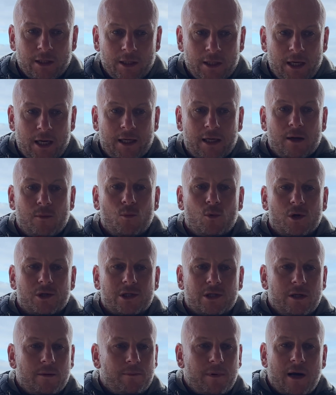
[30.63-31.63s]
again,
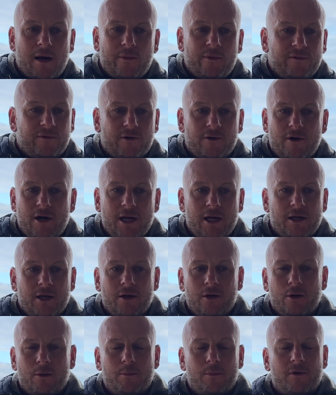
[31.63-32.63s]
watching it back, we've created a
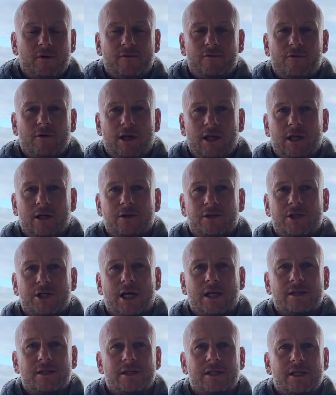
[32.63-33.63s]
number of really good
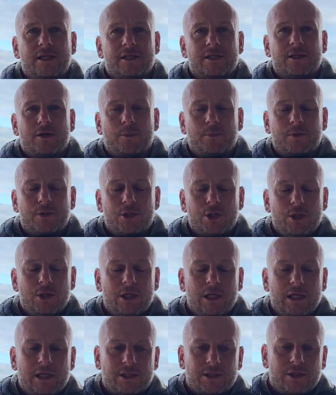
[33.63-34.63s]
chances and
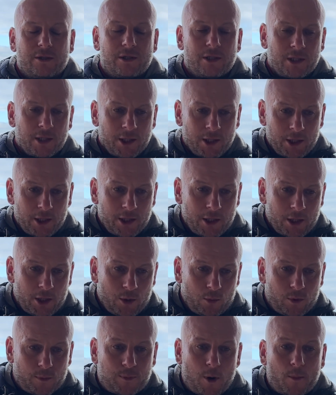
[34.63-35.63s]
opportunities that
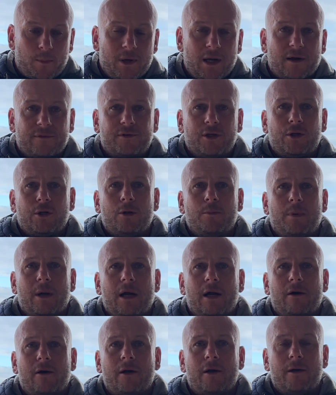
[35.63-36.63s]
we probably have to do
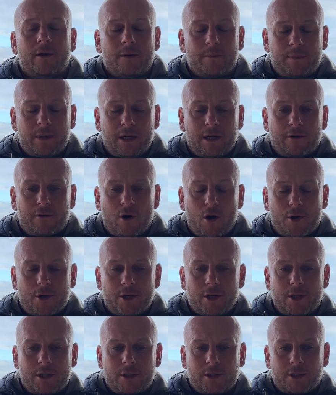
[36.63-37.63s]
better on.
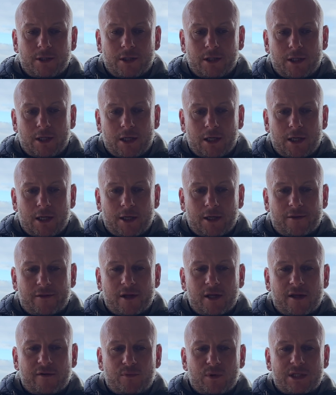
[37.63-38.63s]
And I
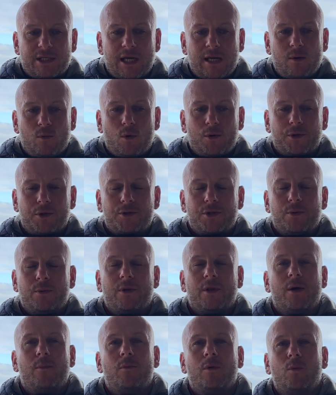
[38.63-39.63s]
think if we take one or two of
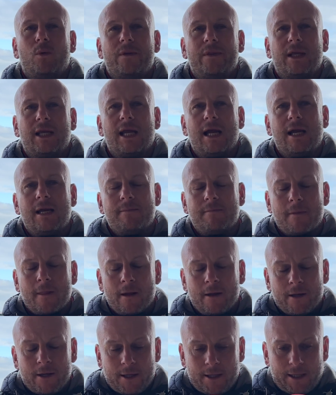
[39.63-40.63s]
them, we win the game.
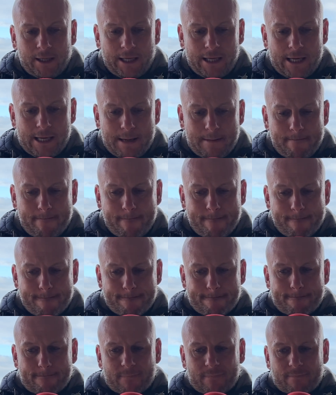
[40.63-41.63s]

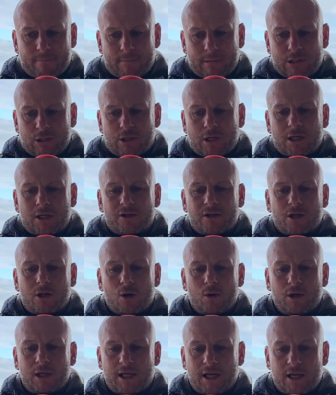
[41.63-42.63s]
Looking at the
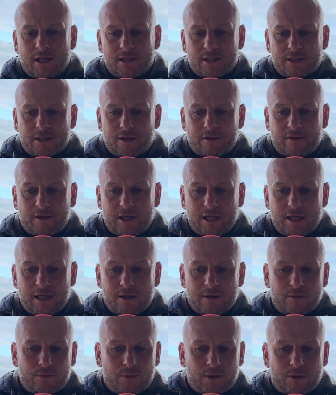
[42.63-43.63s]
goal against, I think
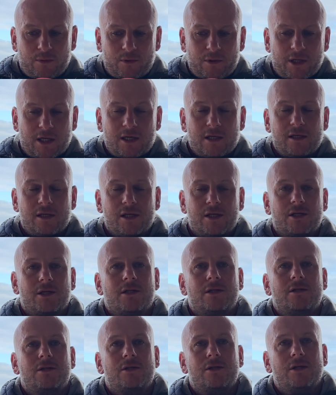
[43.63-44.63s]
with the
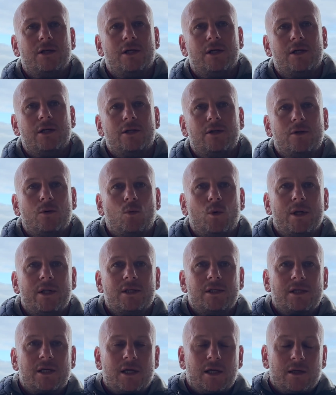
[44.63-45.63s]
conditions, the
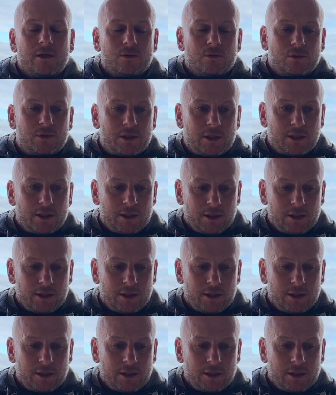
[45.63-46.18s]
winds killed